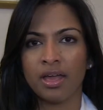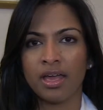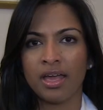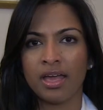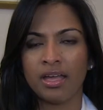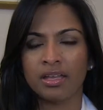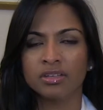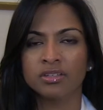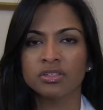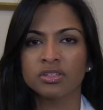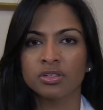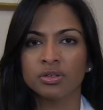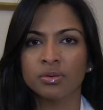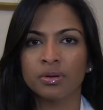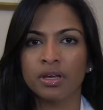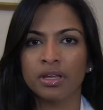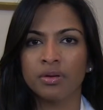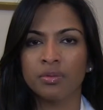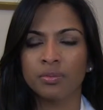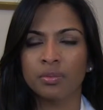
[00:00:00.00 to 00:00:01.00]
and do
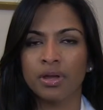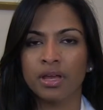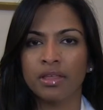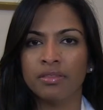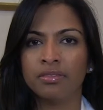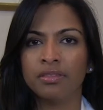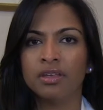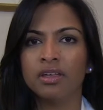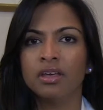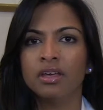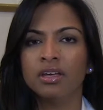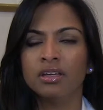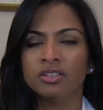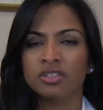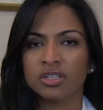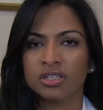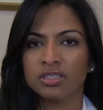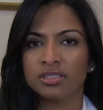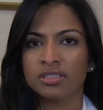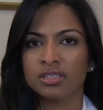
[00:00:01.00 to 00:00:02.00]
it with
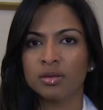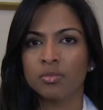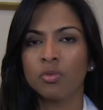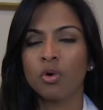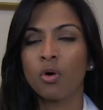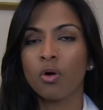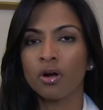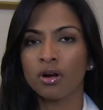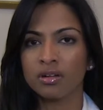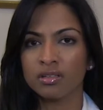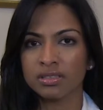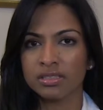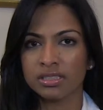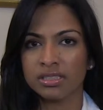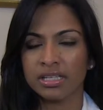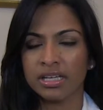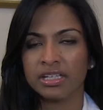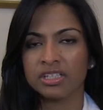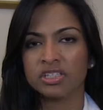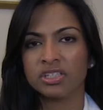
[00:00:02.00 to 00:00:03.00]
just some oral
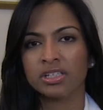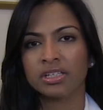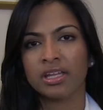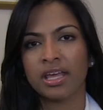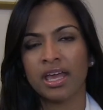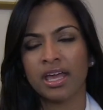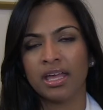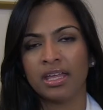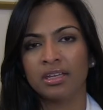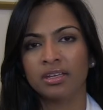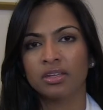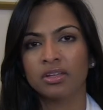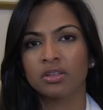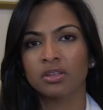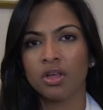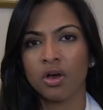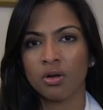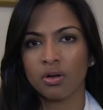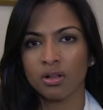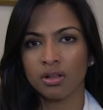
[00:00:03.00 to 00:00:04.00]
sedation and
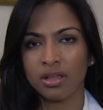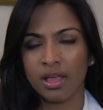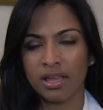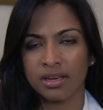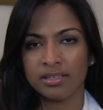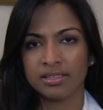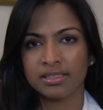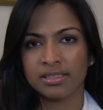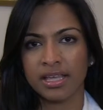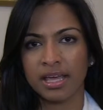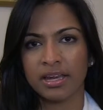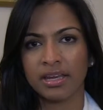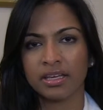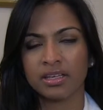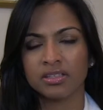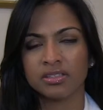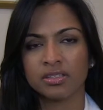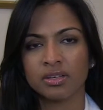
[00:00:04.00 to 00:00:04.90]
local anesthetic.